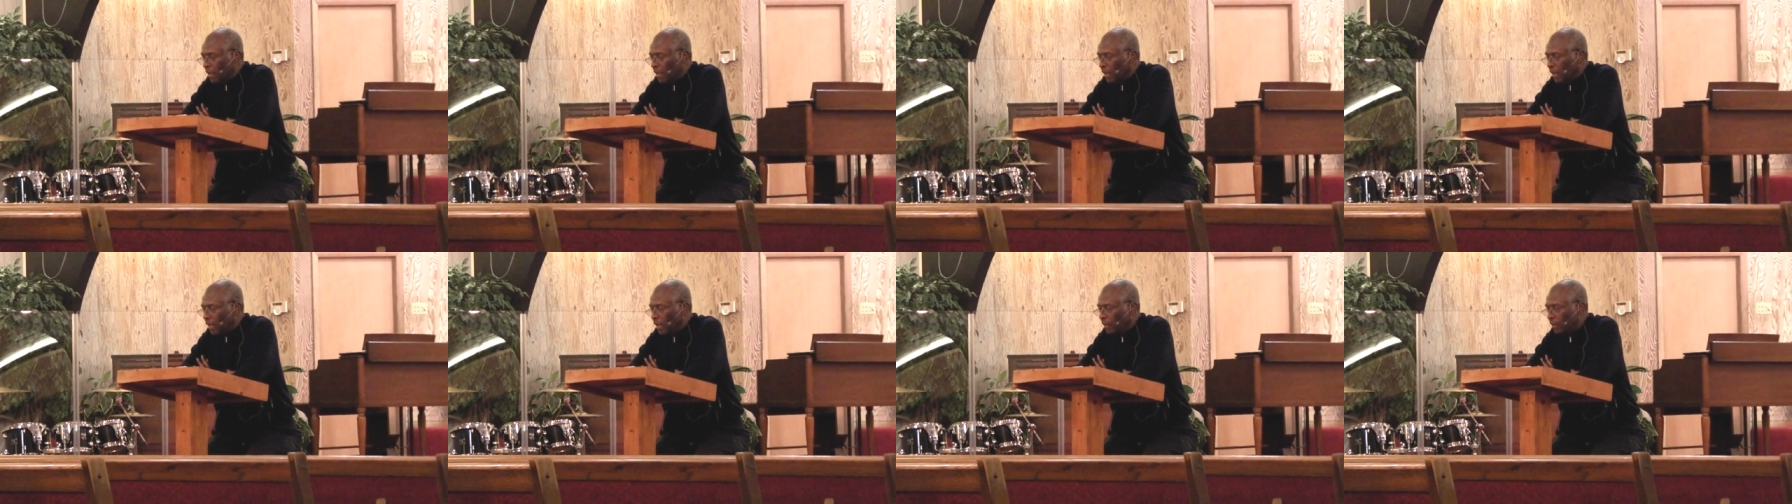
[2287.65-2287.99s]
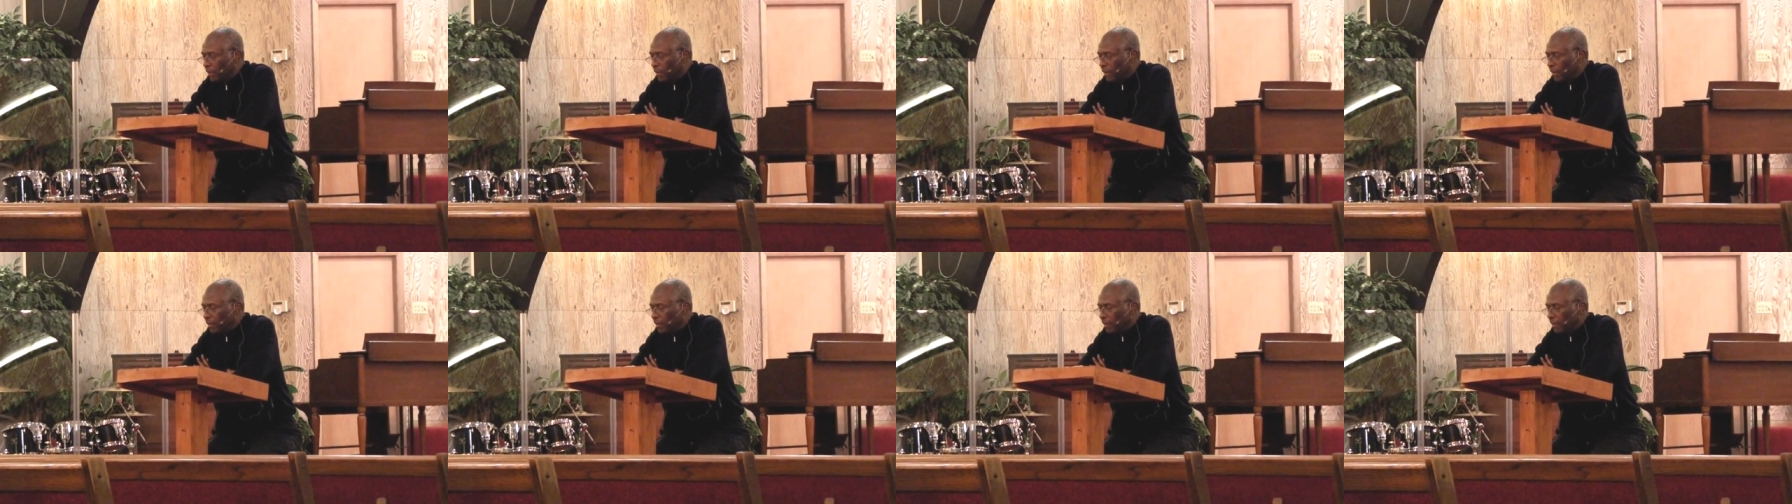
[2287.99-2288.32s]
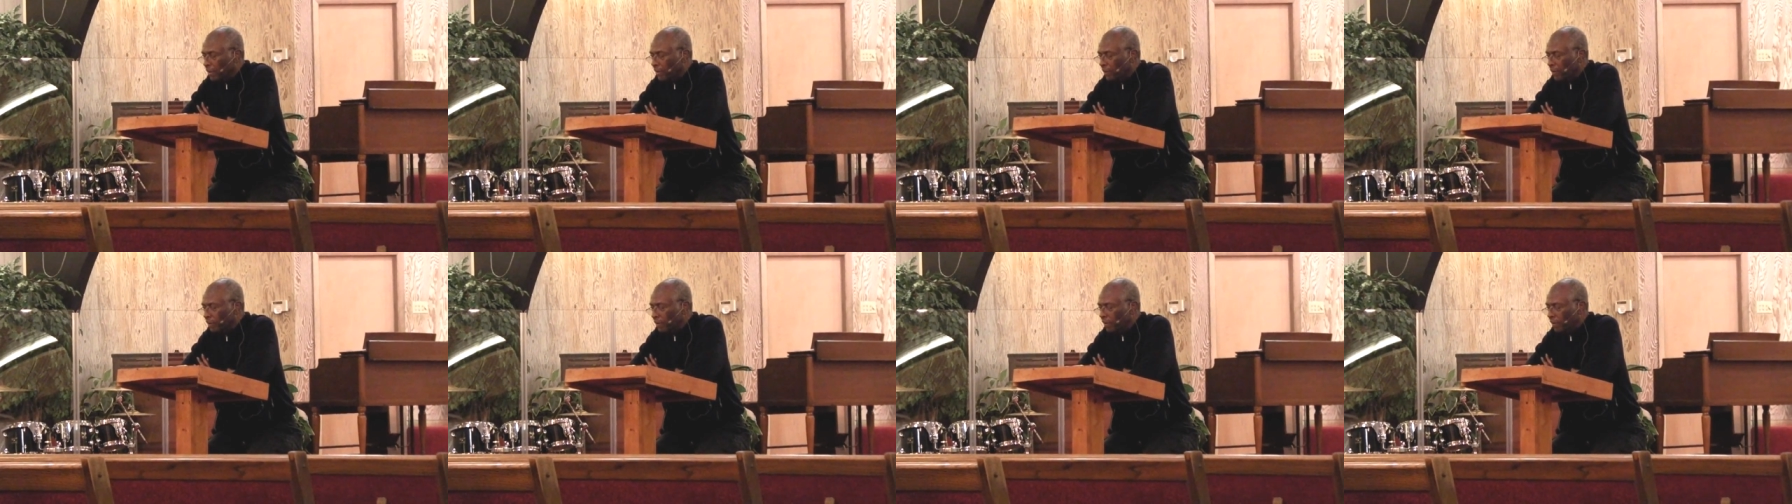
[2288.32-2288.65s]
How many
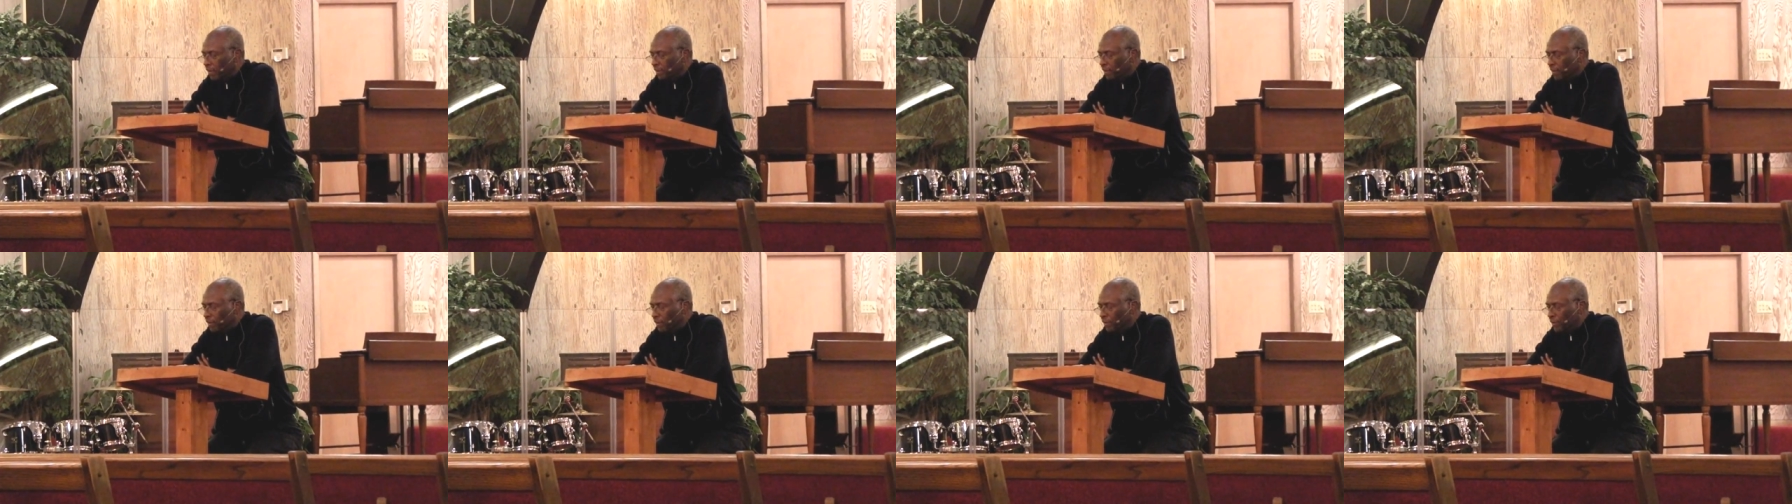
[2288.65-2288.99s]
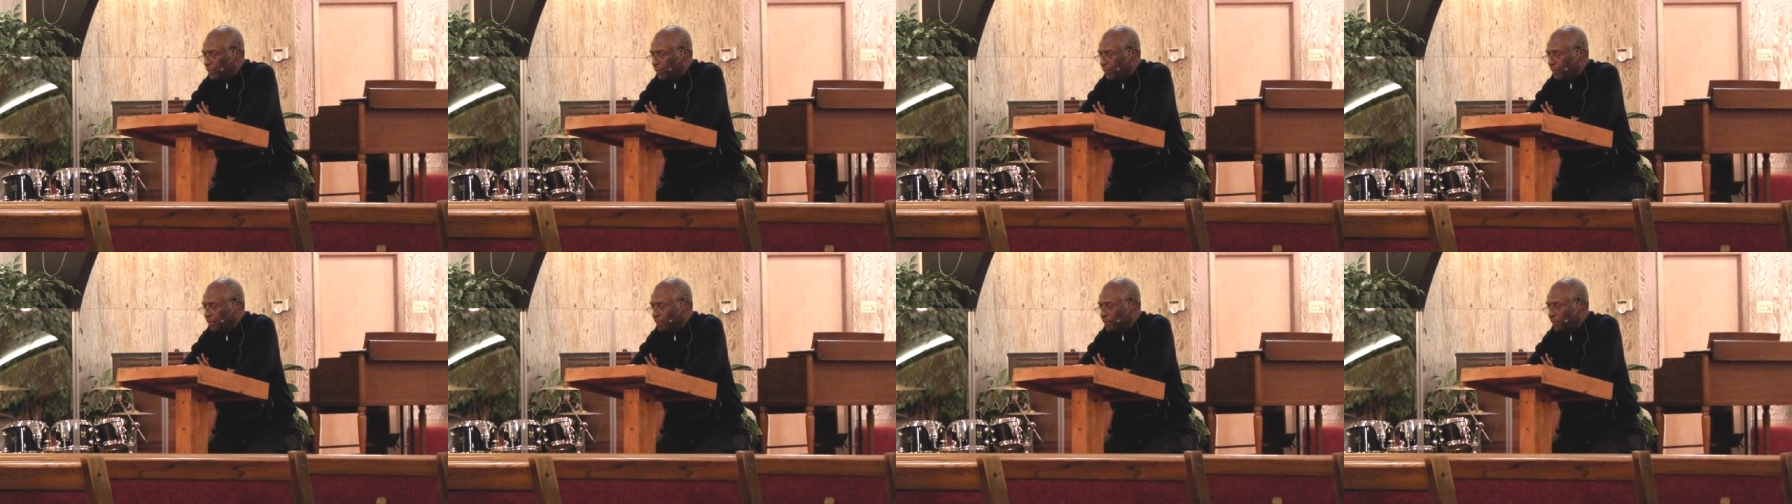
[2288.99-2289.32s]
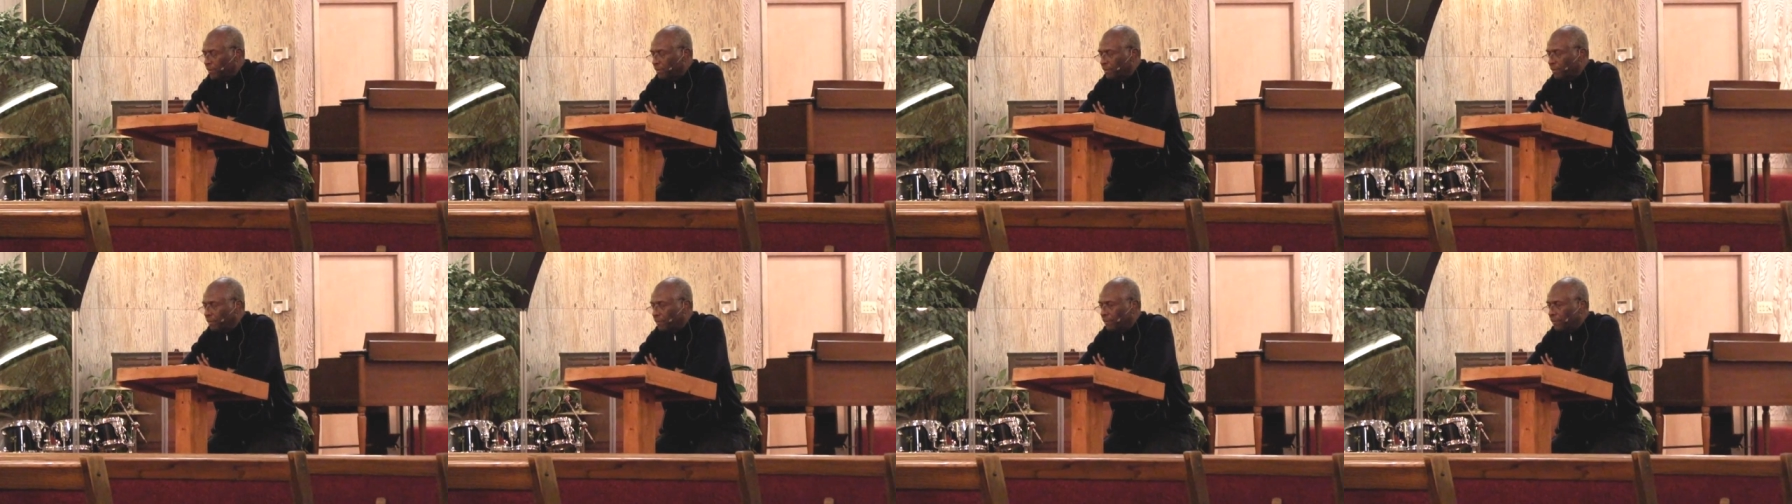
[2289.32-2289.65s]
remember the
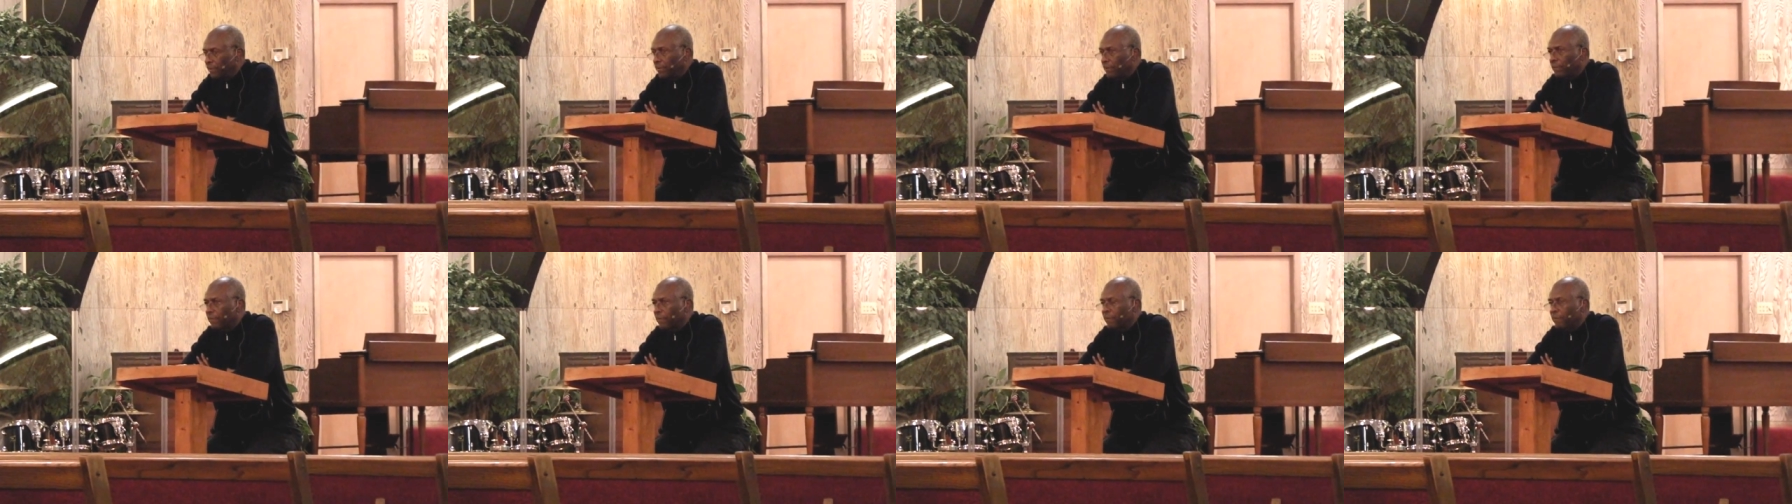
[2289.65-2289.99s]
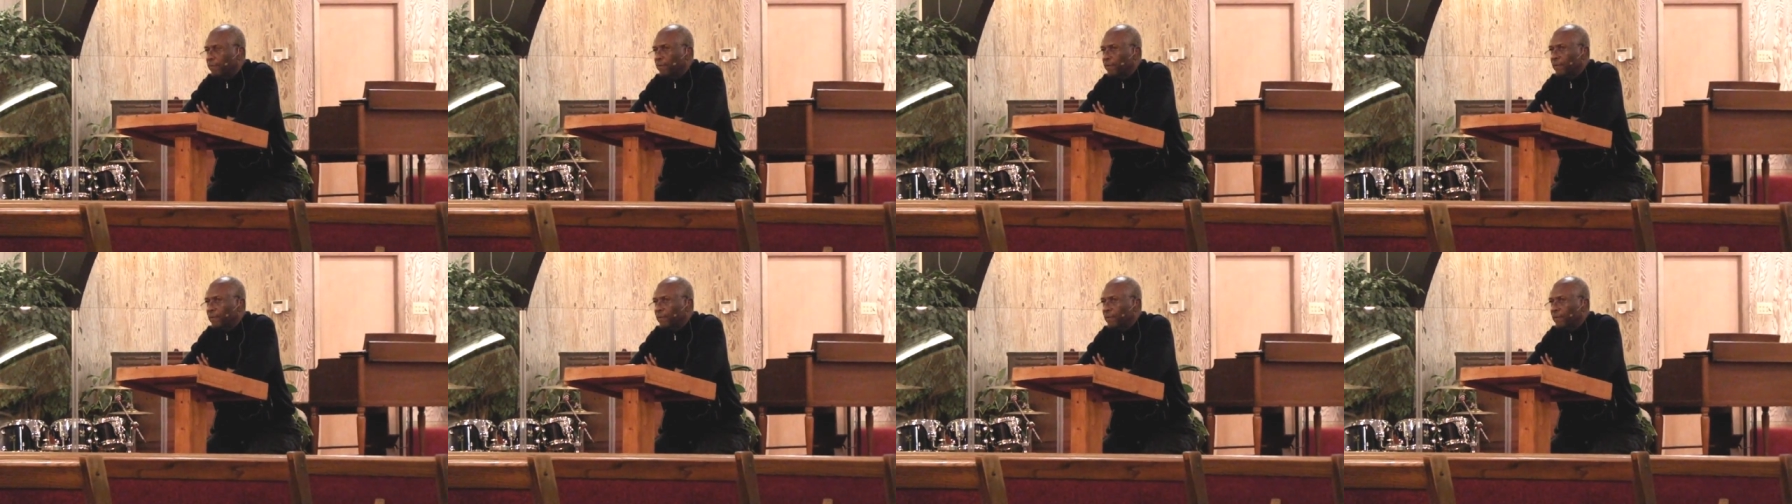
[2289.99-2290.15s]
scripture for the,